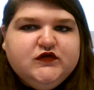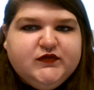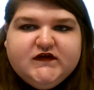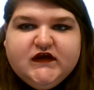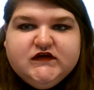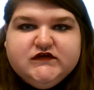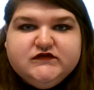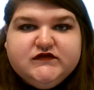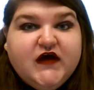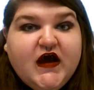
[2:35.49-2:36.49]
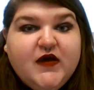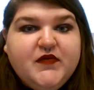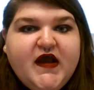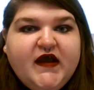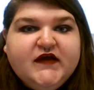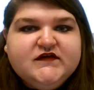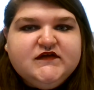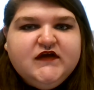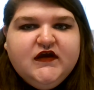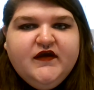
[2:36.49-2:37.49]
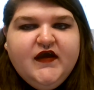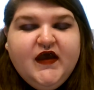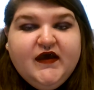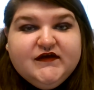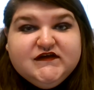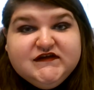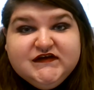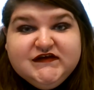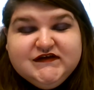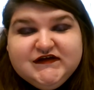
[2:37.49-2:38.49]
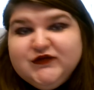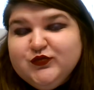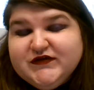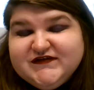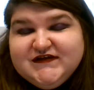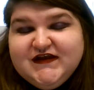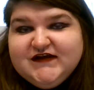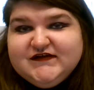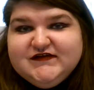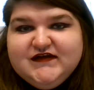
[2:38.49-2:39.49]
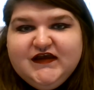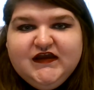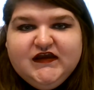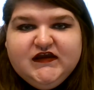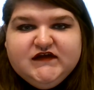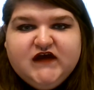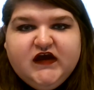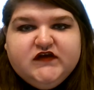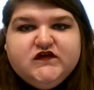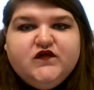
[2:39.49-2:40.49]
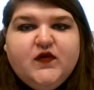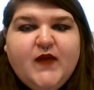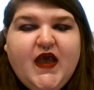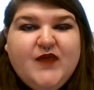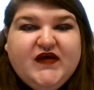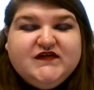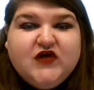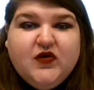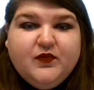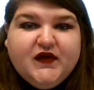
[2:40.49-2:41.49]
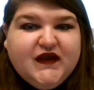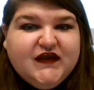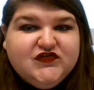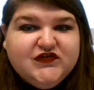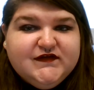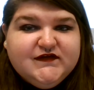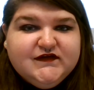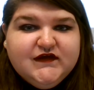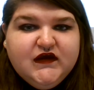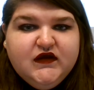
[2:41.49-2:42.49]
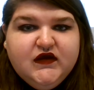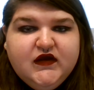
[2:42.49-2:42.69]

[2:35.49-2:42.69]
you'll be saying that I'm next. And indeed, he was next. He died from MS complications.